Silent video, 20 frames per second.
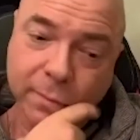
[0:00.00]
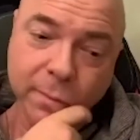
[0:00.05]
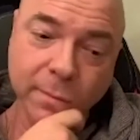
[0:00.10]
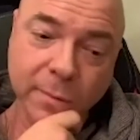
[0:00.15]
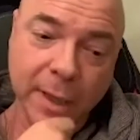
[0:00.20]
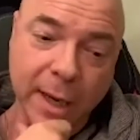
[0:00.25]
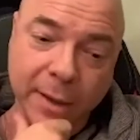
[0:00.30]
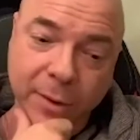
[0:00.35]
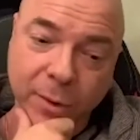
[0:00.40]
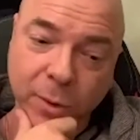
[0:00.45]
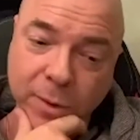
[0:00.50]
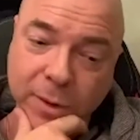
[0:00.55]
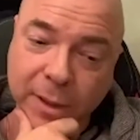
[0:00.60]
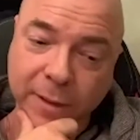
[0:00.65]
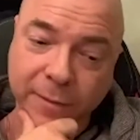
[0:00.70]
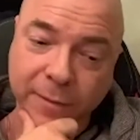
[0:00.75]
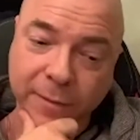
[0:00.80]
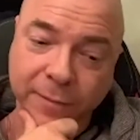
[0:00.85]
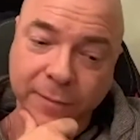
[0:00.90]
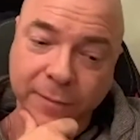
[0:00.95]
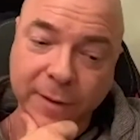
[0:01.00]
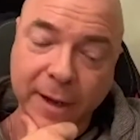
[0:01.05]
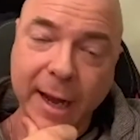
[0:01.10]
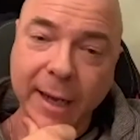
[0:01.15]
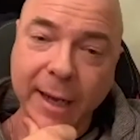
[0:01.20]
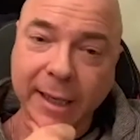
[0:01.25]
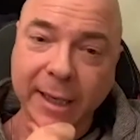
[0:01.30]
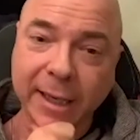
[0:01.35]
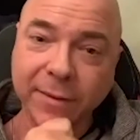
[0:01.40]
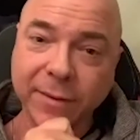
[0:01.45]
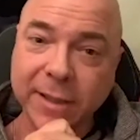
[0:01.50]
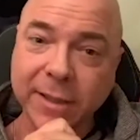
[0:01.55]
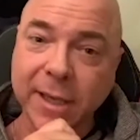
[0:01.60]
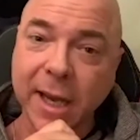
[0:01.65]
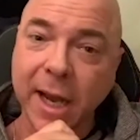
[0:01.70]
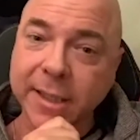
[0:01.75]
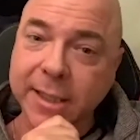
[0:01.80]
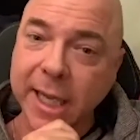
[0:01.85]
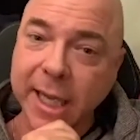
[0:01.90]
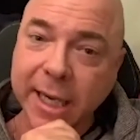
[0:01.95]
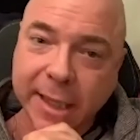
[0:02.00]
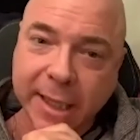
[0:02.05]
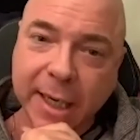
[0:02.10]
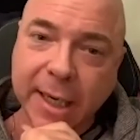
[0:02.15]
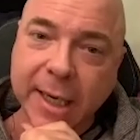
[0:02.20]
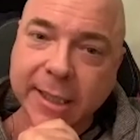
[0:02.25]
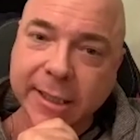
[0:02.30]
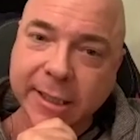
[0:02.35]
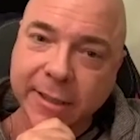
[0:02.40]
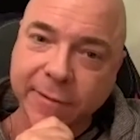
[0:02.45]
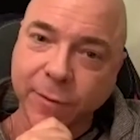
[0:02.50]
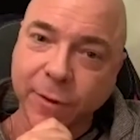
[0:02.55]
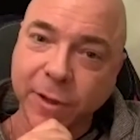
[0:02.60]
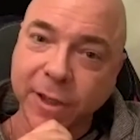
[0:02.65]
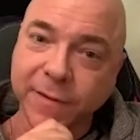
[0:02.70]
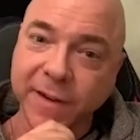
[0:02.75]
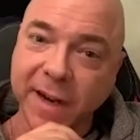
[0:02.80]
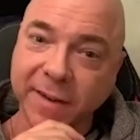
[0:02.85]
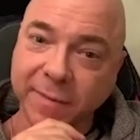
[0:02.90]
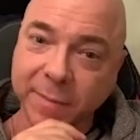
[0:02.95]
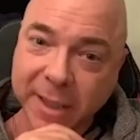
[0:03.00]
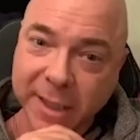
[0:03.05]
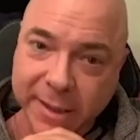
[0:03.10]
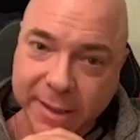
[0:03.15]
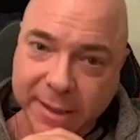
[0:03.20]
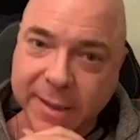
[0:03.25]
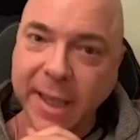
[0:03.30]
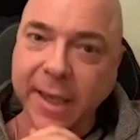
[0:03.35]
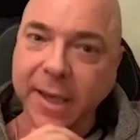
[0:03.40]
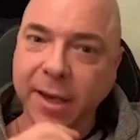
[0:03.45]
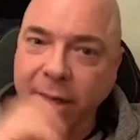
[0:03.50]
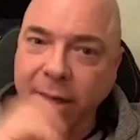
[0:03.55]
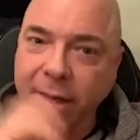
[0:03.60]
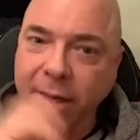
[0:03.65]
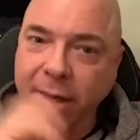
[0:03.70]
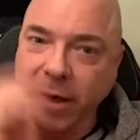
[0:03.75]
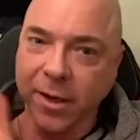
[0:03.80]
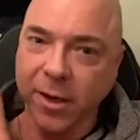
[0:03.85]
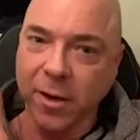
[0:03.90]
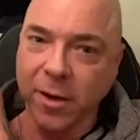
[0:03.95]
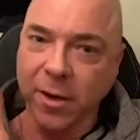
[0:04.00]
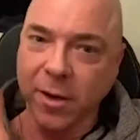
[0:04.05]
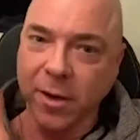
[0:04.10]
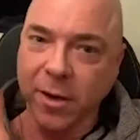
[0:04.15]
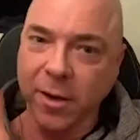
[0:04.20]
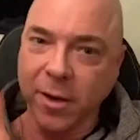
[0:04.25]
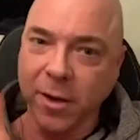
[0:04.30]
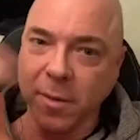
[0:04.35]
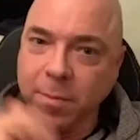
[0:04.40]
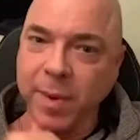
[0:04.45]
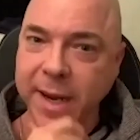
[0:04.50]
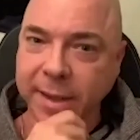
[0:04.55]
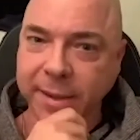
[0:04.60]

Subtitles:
I thought, if I give these guys anything less than 45 minutes, they're going to complain. So